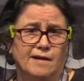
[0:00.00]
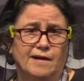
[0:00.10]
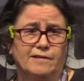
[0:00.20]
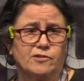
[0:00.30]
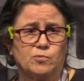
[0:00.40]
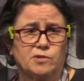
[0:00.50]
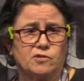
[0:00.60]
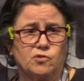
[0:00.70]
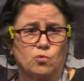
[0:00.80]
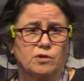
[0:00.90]
and this was the
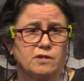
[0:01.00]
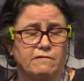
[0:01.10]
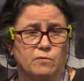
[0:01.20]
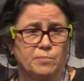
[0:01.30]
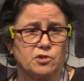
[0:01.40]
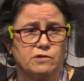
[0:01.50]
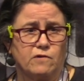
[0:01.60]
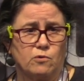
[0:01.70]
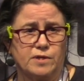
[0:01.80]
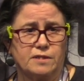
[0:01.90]
source of a bunch of
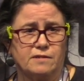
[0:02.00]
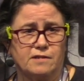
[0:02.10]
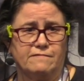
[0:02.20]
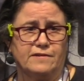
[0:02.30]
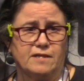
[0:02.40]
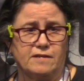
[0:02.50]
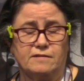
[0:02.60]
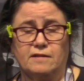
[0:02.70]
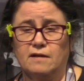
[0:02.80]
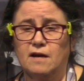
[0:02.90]
our recent
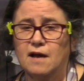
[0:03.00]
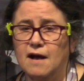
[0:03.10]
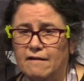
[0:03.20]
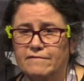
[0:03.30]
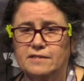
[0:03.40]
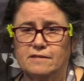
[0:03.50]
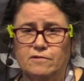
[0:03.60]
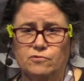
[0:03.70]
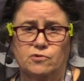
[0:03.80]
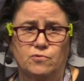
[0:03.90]
CVEs, and obviously
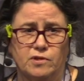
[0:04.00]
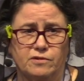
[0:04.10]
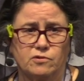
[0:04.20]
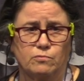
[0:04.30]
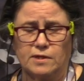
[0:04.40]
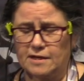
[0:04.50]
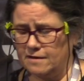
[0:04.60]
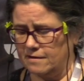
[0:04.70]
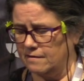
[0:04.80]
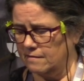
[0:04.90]
those two things are
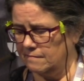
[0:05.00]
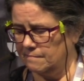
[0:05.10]
related.